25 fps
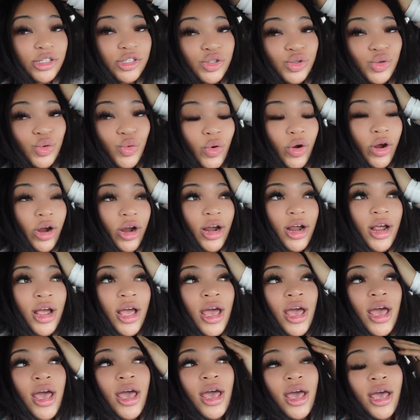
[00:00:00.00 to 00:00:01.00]
store
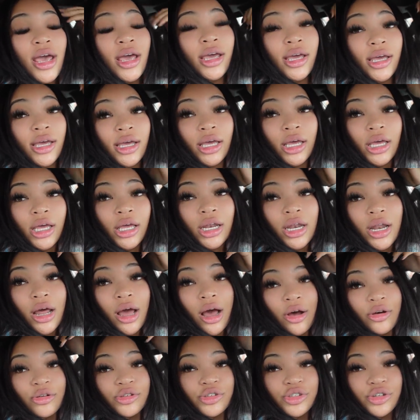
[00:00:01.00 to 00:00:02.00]
and
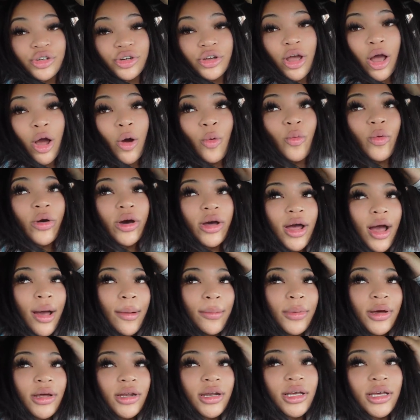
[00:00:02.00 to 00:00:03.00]
I'll show y'all what
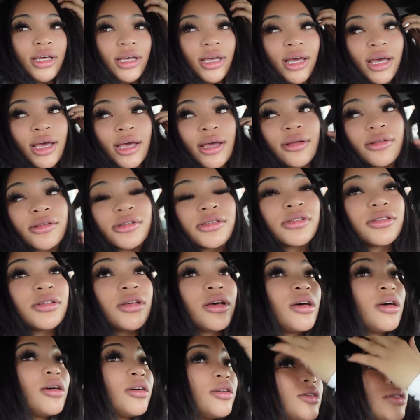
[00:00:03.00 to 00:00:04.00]
I'm gonna get
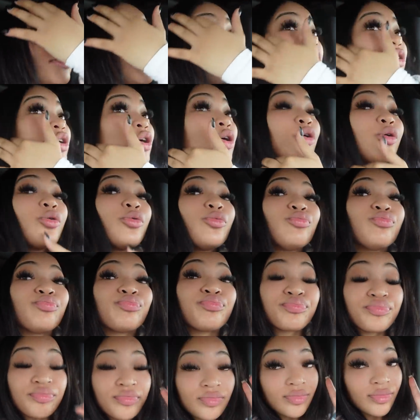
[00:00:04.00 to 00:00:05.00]
so
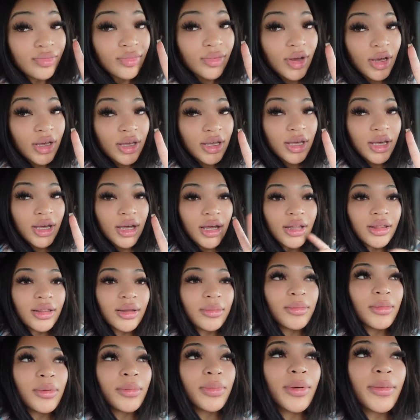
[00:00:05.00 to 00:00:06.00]
yeah
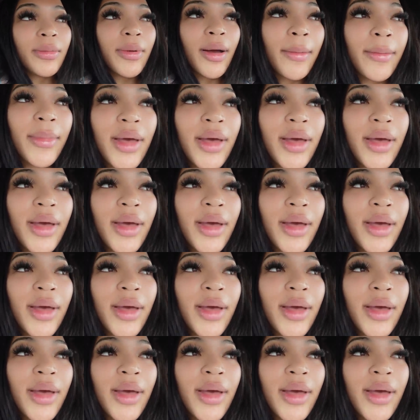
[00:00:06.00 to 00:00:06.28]
let me put my